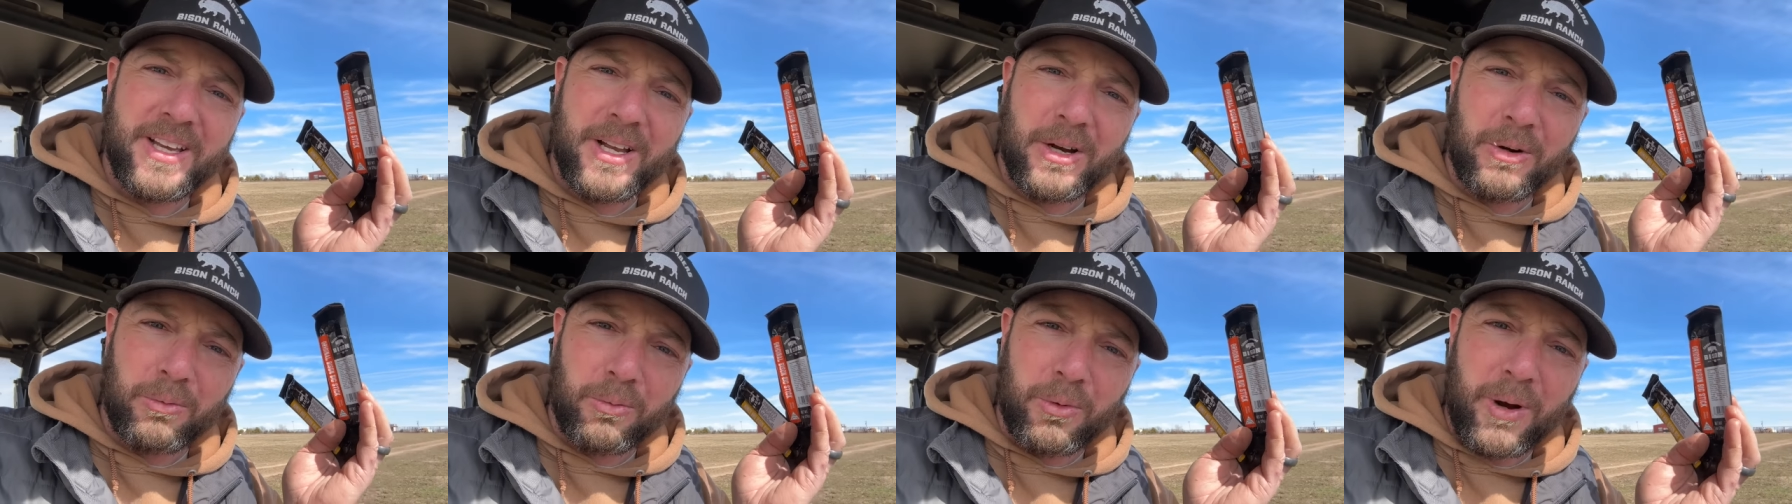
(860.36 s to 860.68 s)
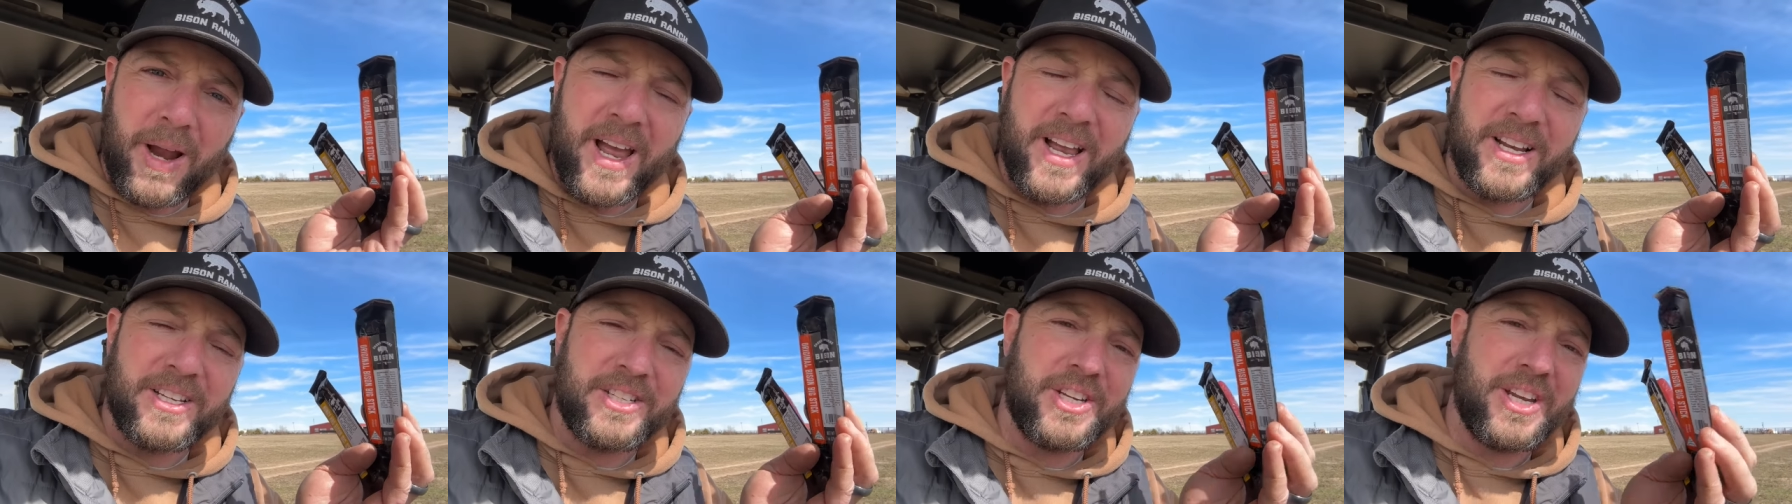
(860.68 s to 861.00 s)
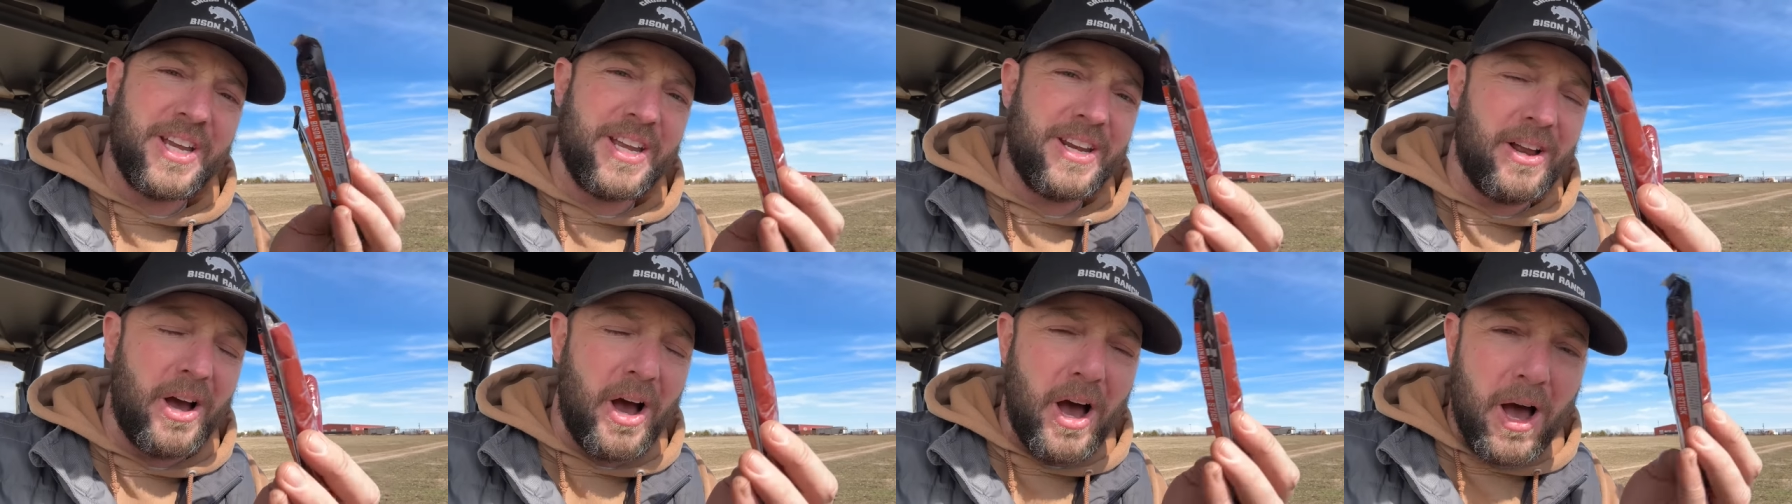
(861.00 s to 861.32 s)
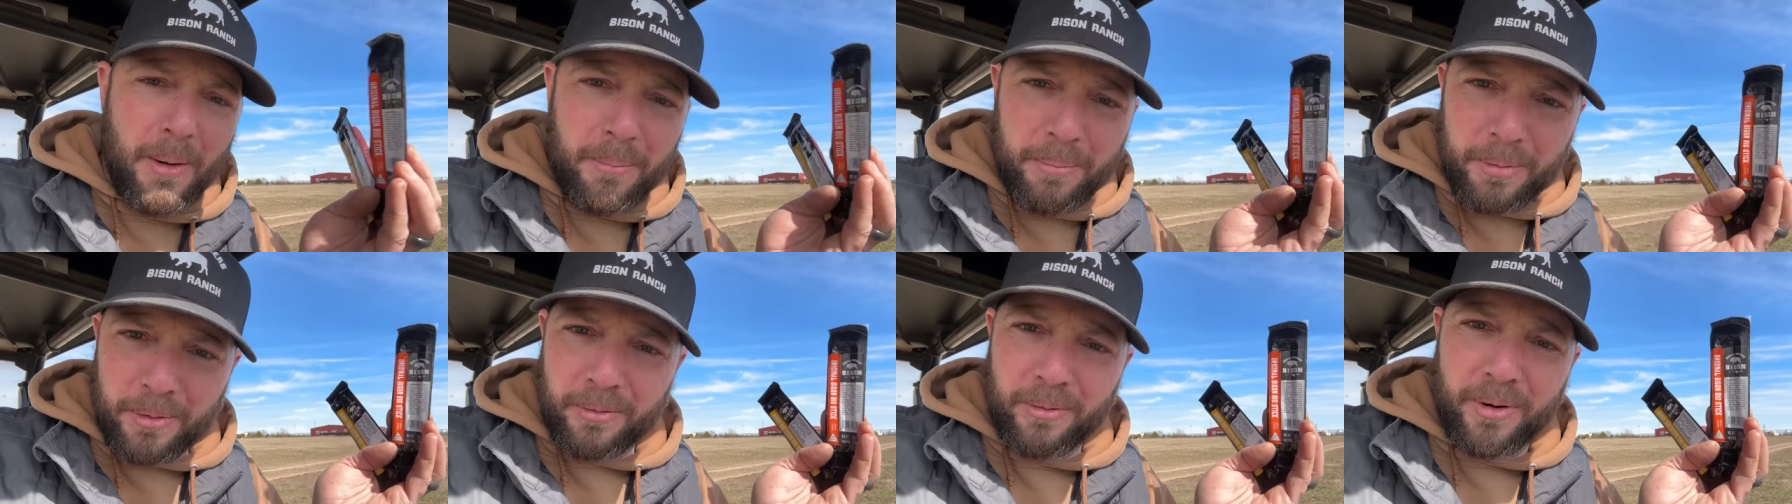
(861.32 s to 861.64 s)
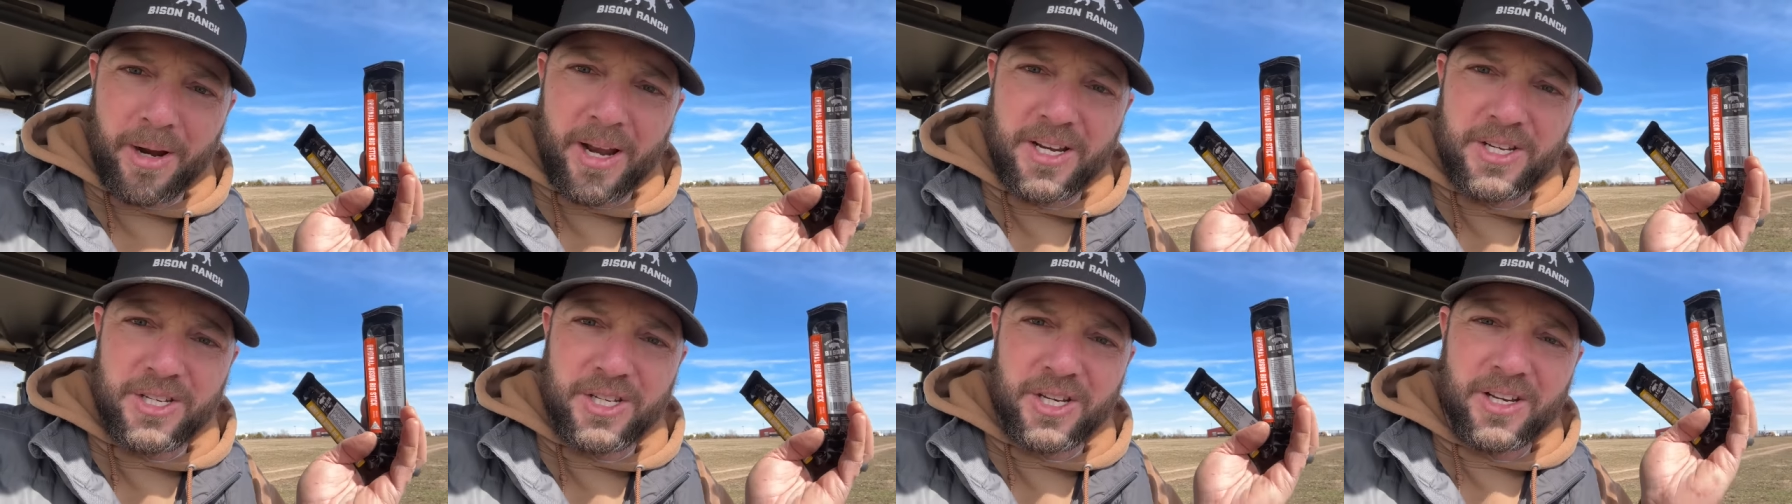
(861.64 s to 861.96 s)
Ranch and
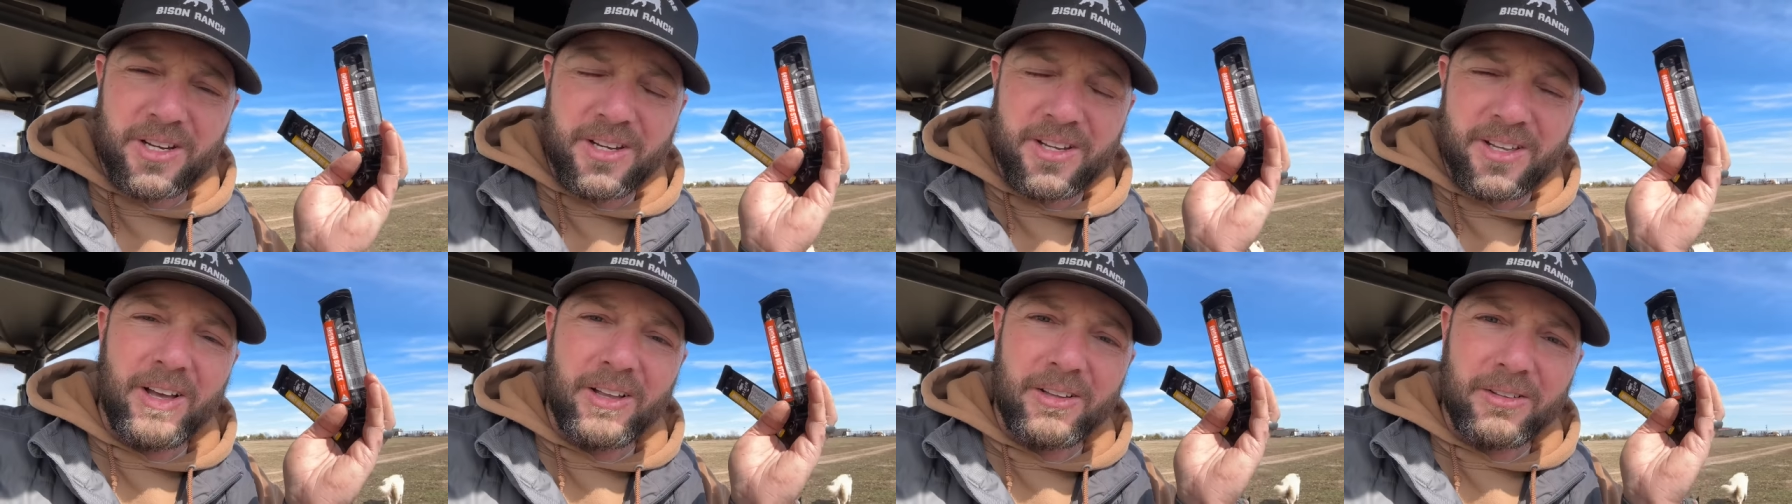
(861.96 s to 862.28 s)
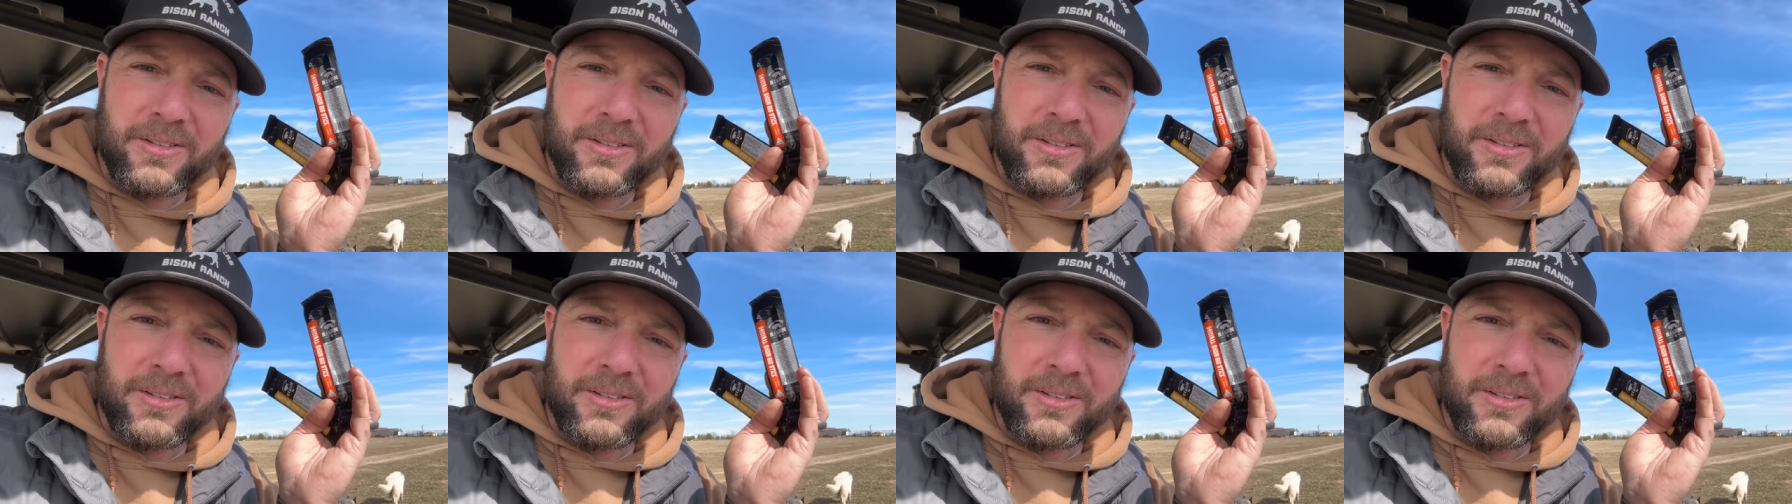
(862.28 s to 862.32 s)
Operation,